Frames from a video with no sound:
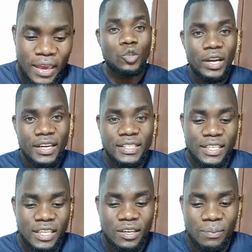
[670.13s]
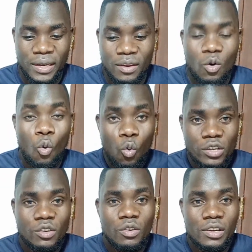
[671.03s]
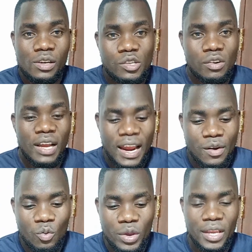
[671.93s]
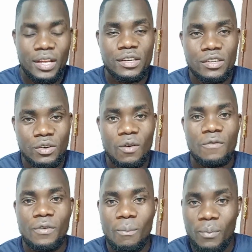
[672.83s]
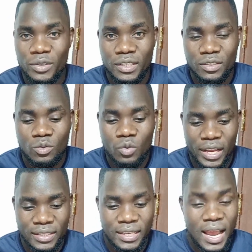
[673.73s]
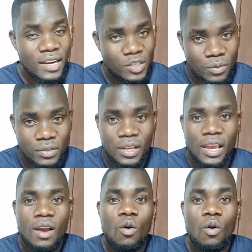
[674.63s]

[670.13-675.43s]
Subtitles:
So ladies and gentlemen, what conclusion can we draw from Moses Kuria's actions?